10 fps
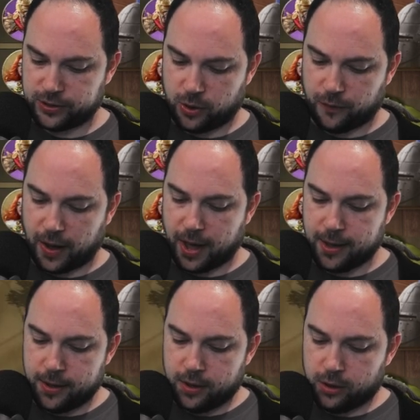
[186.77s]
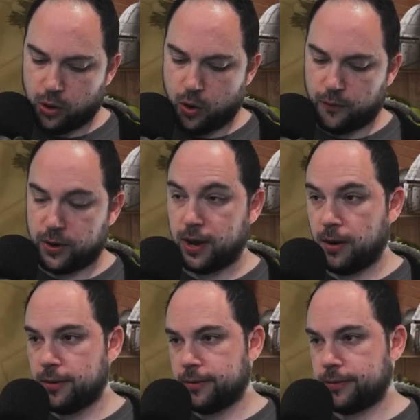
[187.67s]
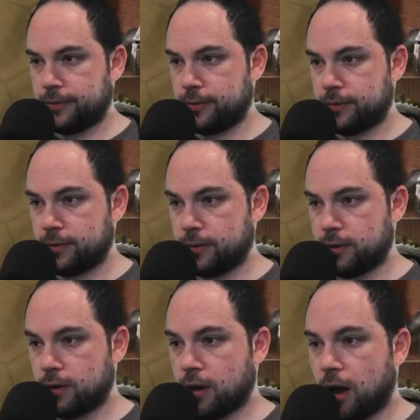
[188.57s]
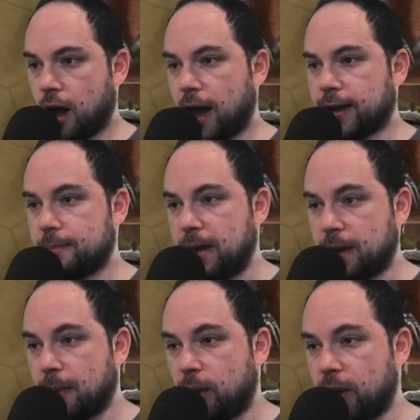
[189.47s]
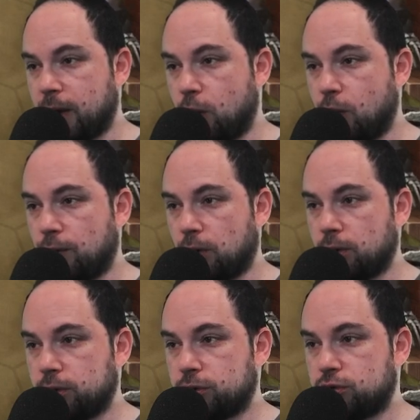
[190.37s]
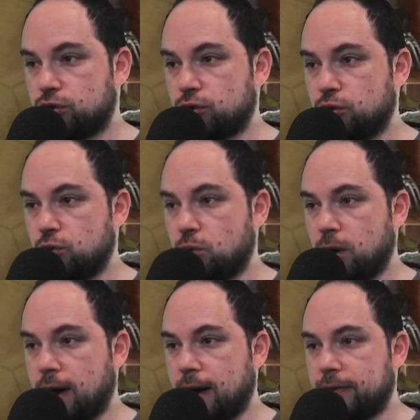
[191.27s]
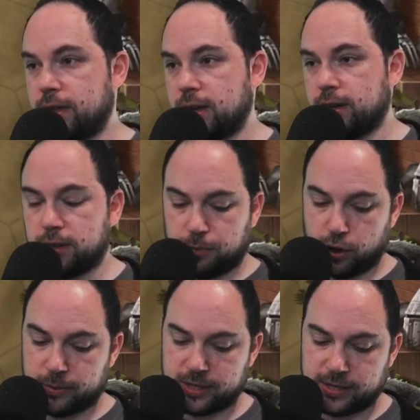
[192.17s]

So if I go over here, I can make my way over to the diplomacy